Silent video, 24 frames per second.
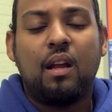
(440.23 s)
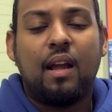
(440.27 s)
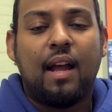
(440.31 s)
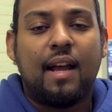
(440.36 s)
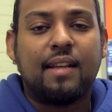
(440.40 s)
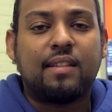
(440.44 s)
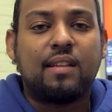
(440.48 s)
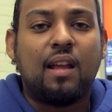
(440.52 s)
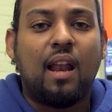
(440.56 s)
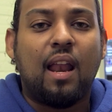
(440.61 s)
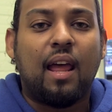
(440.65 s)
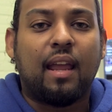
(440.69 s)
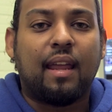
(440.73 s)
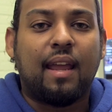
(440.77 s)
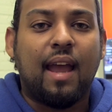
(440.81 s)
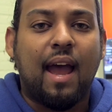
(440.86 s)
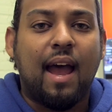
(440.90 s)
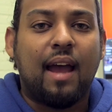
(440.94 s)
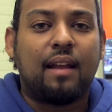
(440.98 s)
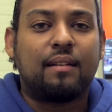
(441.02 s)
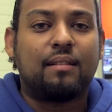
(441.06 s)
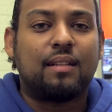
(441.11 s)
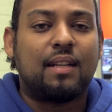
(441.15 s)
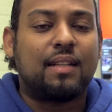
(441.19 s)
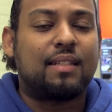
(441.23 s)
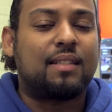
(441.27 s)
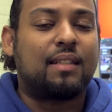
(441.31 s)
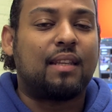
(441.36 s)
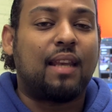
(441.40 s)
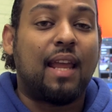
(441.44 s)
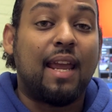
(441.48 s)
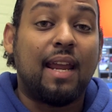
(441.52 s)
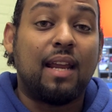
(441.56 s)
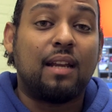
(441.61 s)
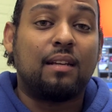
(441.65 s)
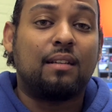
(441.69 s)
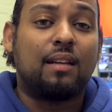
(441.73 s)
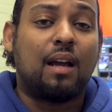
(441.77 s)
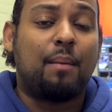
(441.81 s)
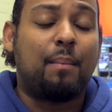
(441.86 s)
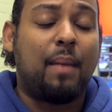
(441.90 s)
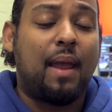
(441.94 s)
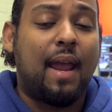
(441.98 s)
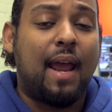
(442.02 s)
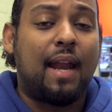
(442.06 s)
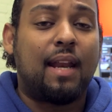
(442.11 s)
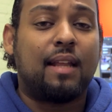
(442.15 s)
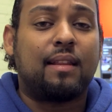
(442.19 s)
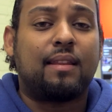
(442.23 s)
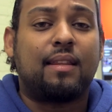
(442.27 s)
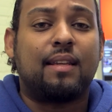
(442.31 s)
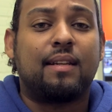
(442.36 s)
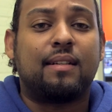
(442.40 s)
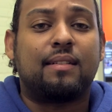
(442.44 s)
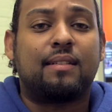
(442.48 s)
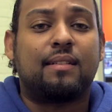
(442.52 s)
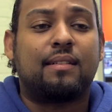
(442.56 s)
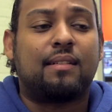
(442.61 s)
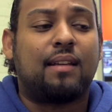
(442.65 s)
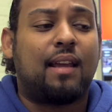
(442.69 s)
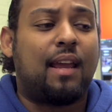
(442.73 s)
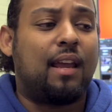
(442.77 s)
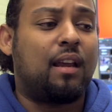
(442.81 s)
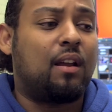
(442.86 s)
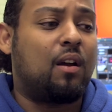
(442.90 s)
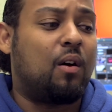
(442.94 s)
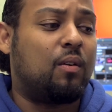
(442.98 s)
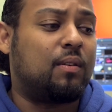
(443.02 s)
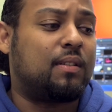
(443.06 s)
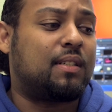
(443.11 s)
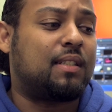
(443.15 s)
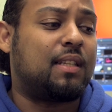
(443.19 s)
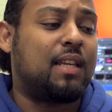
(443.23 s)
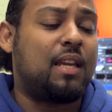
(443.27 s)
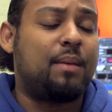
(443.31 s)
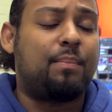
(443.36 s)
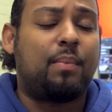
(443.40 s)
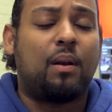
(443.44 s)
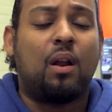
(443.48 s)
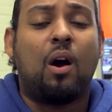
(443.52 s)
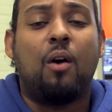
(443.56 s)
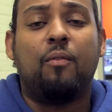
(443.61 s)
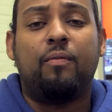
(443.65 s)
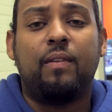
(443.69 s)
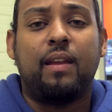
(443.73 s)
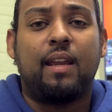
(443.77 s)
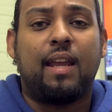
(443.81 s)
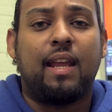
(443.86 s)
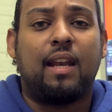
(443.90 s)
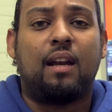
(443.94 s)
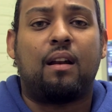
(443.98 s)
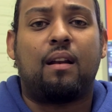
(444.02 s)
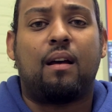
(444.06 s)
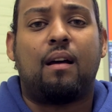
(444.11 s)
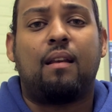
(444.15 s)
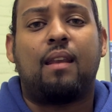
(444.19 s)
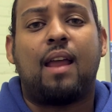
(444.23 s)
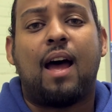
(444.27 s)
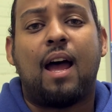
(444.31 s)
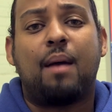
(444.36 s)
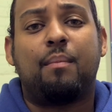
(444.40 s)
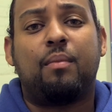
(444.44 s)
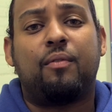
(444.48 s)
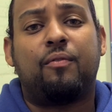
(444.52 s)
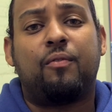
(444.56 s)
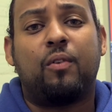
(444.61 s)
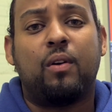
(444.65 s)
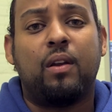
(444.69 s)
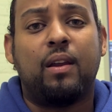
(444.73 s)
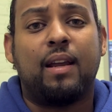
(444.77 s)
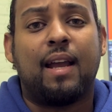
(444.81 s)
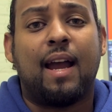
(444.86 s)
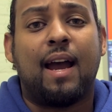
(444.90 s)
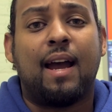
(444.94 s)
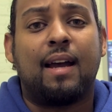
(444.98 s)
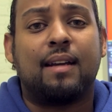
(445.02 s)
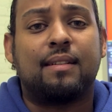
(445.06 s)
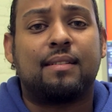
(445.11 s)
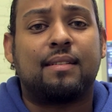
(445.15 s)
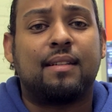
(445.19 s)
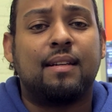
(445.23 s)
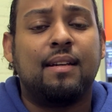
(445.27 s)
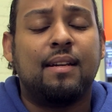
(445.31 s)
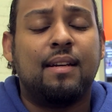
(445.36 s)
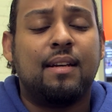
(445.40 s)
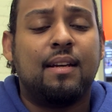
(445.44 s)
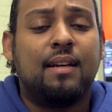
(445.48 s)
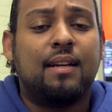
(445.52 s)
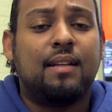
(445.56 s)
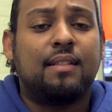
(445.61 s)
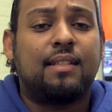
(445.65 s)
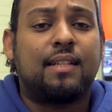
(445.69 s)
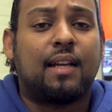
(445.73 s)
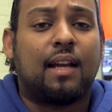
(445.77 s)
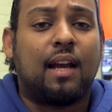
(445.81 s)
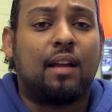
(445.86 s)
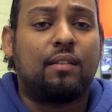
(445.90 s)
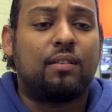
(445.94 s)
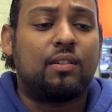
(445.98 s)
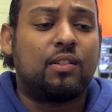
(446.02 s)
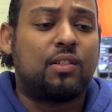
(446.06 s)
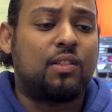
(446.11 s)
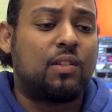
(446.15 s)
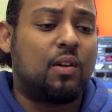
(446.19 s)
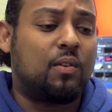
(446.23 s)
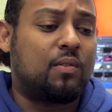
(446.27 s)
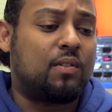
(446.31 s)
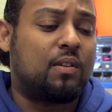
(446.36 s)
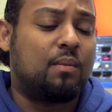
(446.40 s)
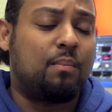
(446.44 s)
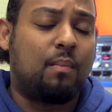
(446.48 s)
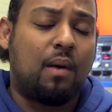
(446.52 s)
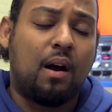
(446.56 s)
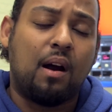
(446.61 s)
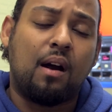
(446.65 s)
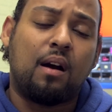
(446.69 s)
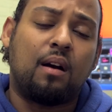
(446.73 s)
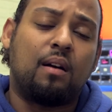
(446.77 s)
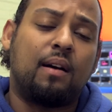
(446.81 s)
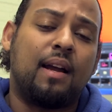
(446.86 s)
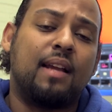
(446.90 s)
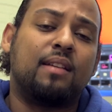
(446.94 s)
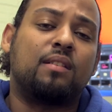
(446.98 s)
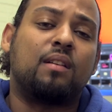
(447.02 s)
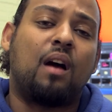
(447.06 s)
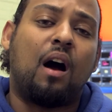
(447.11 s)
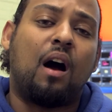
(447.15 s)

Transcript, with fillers: That's all I got. It's late. I'm gonna edit this and go to sleep and hopefully get it online before you guys check out the show tomorrow. As